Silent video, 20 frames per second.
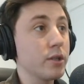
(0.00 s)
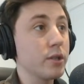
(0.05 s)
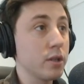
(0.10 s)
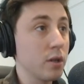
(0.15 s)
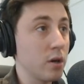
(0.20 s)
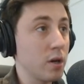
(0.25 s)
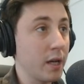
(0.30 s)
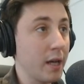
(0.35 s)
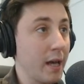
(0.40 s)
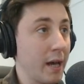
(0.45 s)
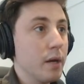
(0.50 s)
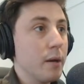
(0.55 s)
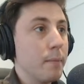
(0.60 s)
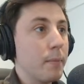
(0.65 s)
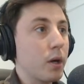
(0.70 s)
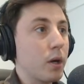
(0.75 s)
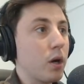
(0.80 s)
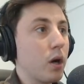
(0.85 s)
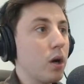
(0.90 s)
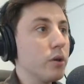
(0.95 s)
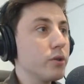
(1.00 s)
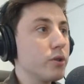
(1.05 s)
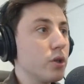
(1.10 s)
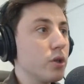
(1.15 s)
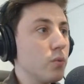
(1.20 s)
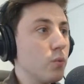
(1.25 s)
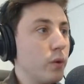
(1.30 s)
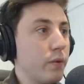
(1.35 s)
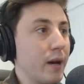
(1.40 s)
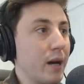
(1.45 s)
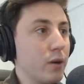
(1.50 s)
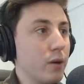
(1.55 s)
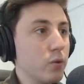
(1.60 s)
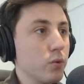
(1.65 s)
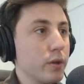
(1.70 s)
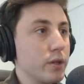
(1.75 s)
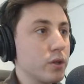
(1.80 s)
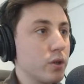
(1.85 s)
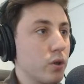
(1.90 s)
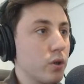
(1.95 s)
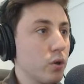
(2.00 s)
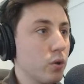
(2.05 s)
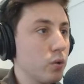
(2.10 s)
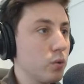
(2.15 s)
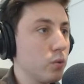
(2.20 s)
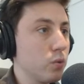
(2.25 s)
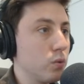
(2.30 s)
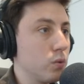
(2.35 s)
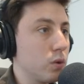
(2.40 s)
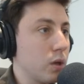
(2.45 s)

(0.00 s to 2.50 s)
lot again, because we've had all this cool